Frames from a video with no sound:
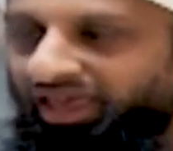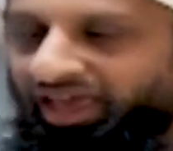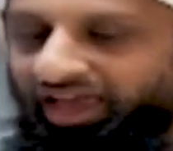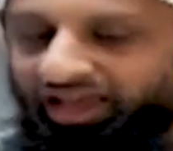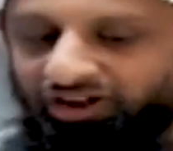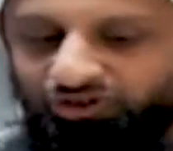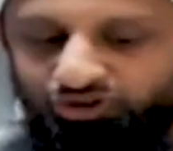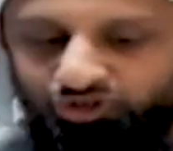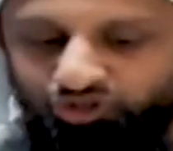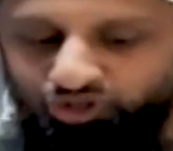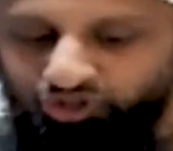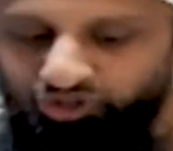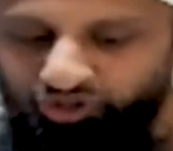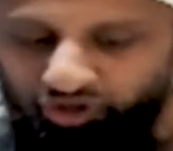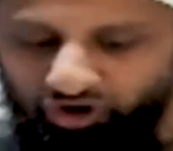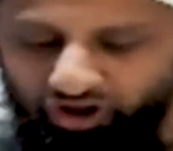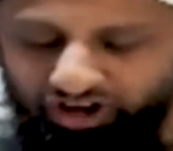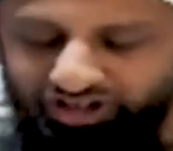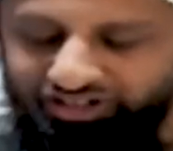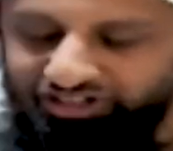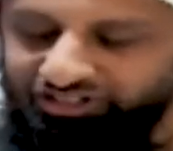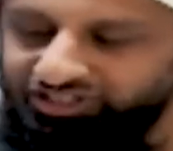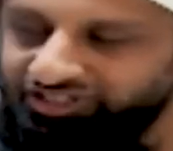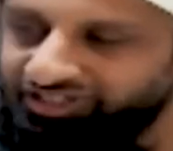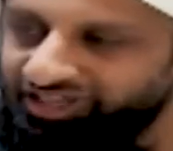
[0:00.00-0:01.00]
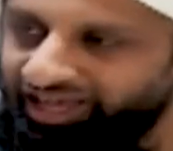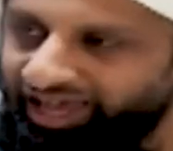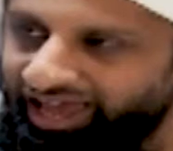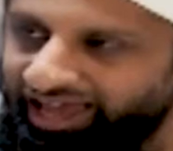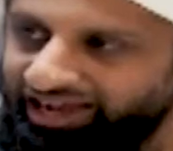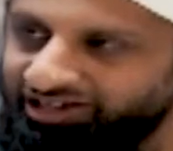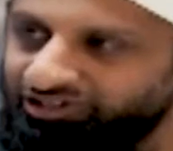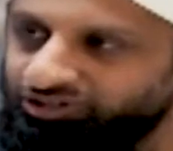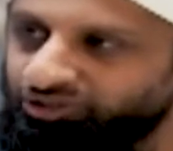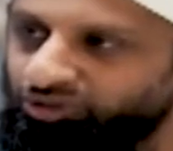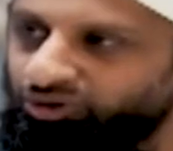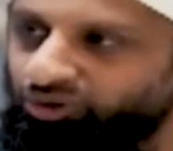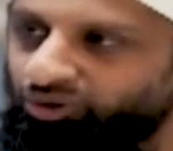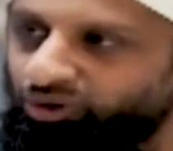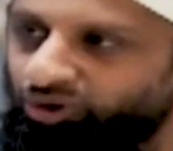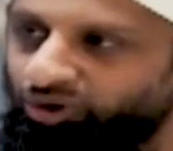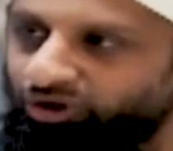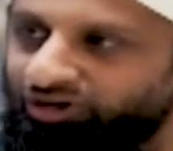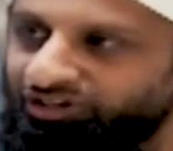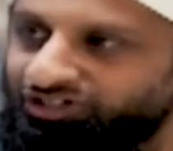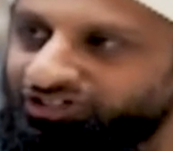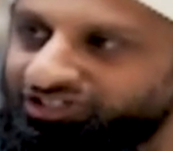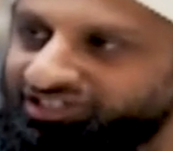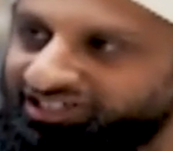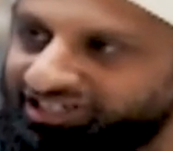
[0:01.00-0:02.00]
And drugs,
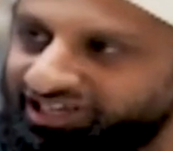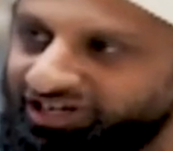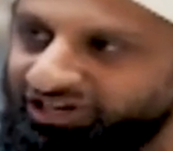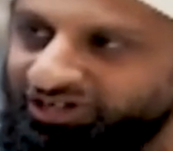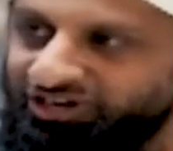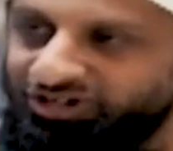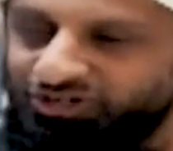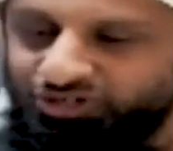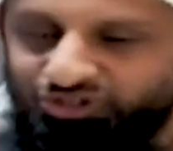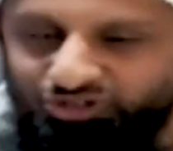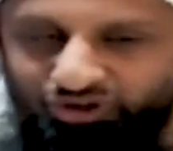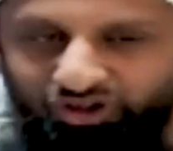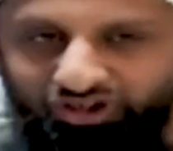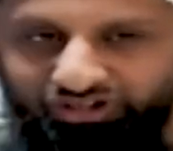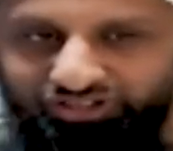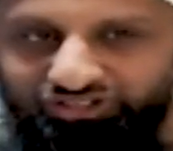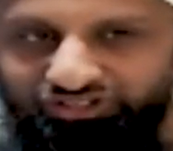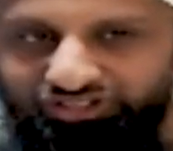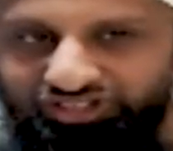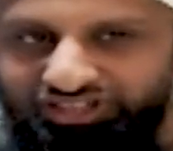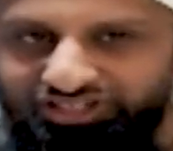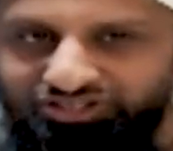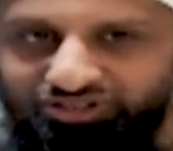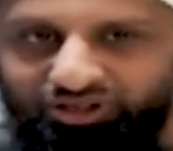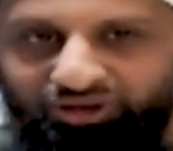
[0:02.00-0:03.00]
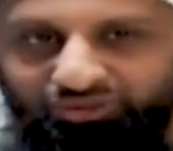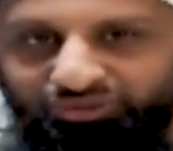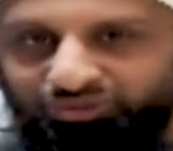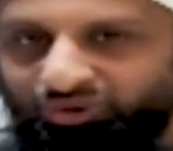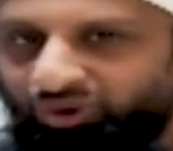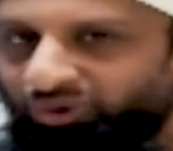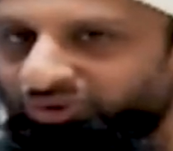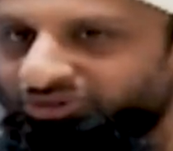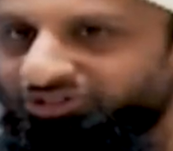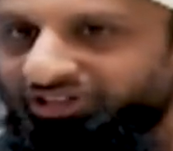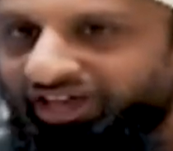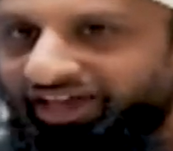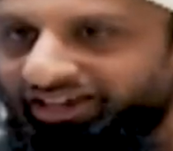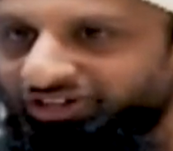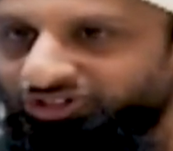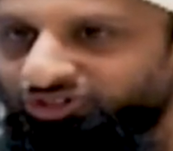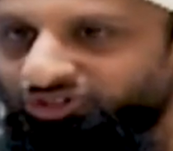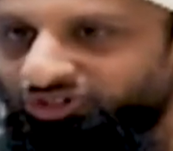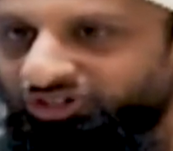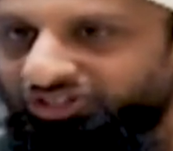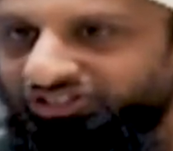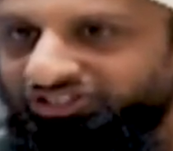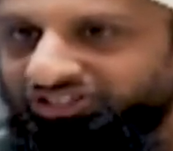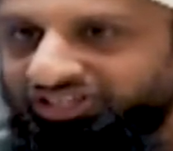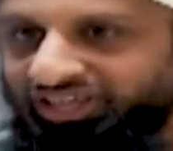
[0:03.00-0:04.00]
alcohol, dealing drugs, these are those
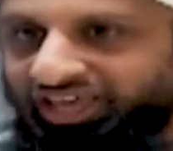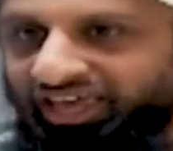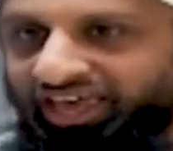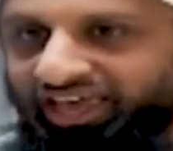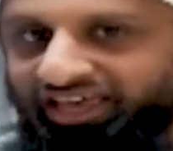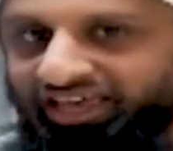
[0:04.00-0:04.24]
actions